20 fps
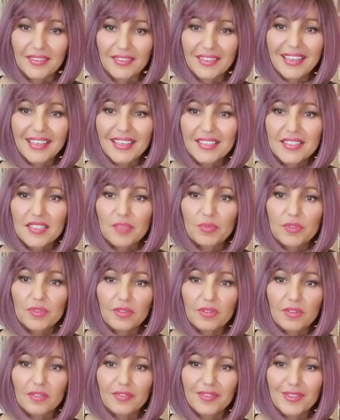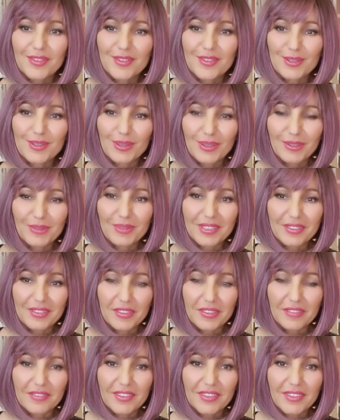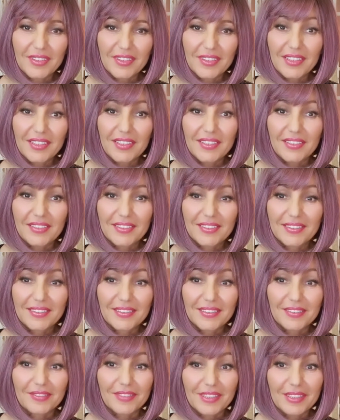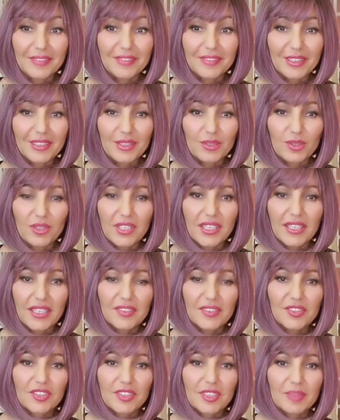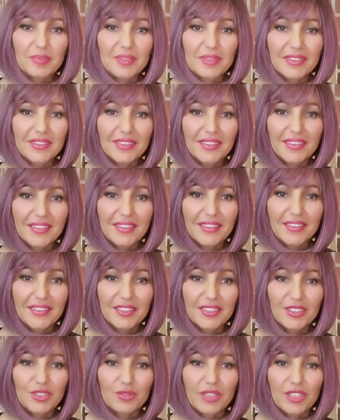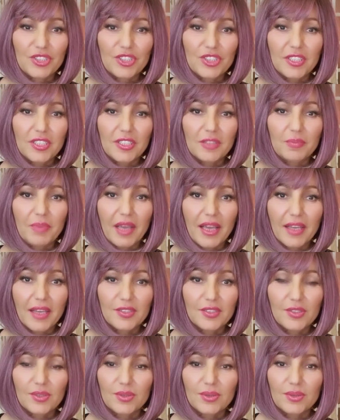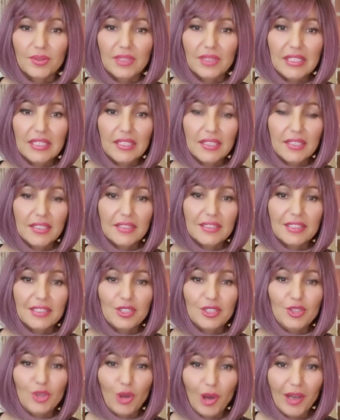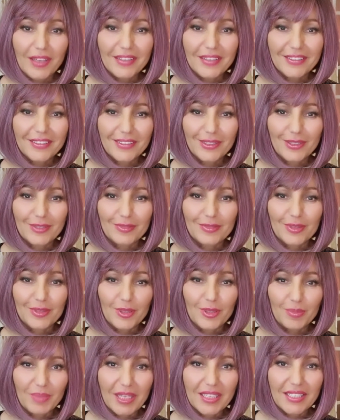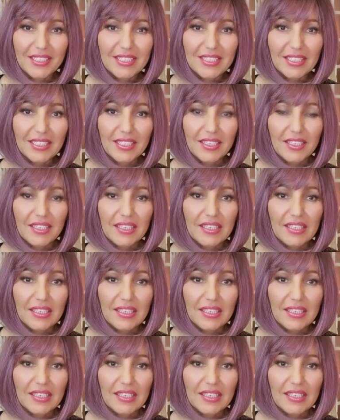The concept of soul retrieval is a very, very old concept, stretching back to the dawn of humanity.